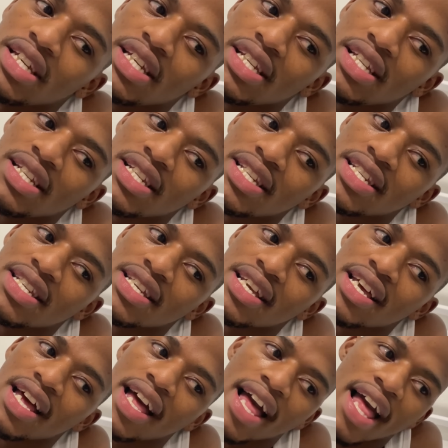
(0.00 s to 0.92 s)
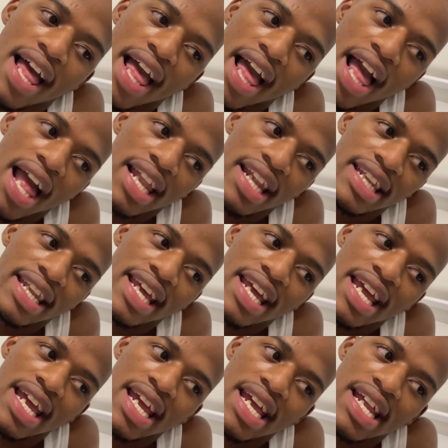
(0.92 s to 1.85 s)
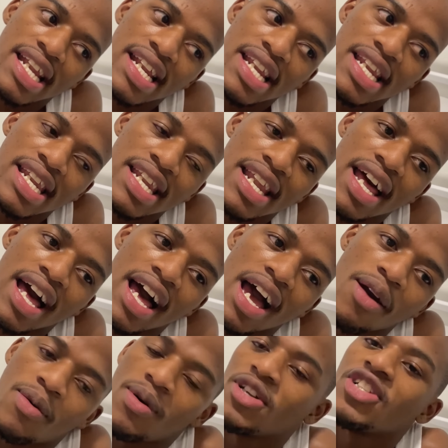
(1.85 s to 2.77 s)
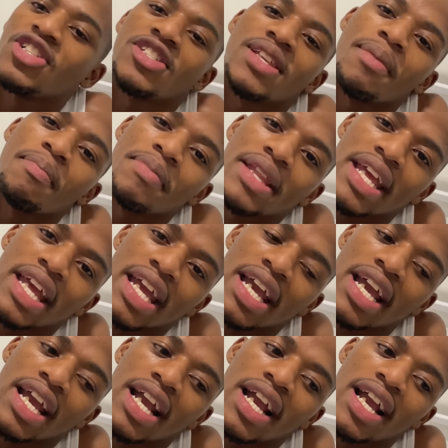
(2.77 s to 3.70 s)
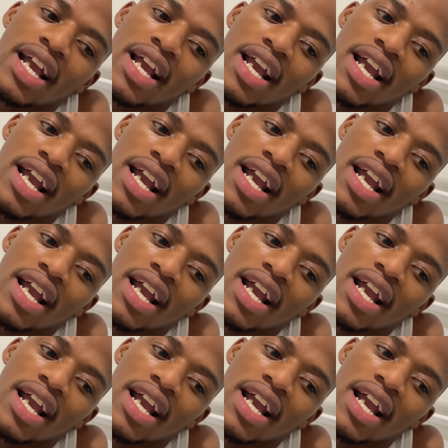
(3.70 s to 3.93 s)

eat. And then I watched something.